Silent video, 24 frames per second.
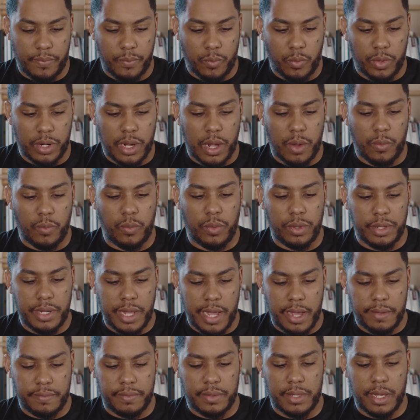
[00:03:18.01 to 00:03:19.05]
What I would
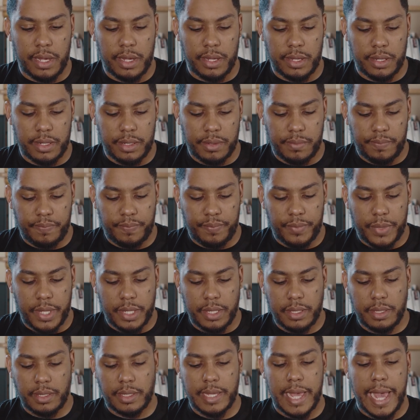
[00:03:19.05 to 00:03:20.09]
have done
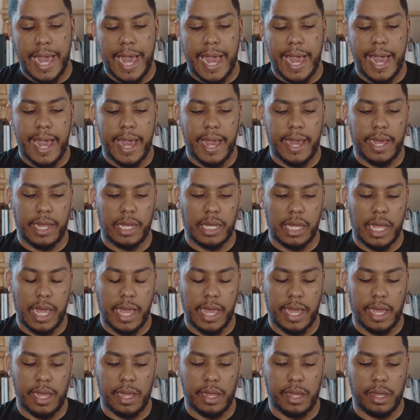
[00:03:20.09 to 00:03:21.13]
is add
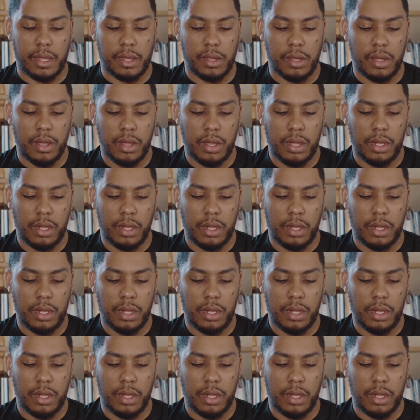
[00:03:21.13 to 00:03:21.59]
a